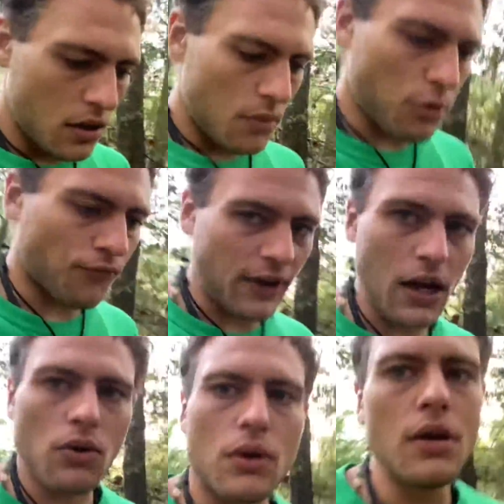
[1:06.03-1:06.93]

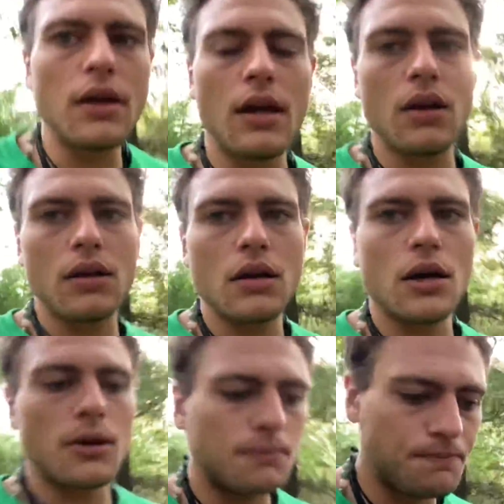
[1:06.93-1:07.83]
profound and
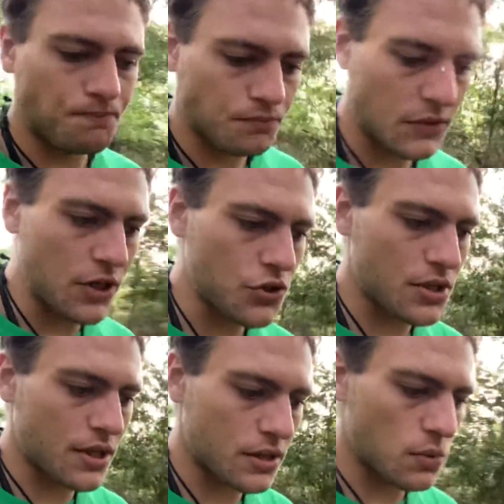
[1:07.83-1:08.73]
um,
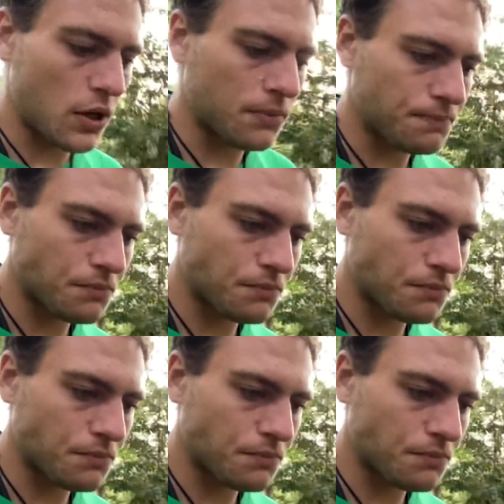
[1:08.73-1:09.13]
interesting as well.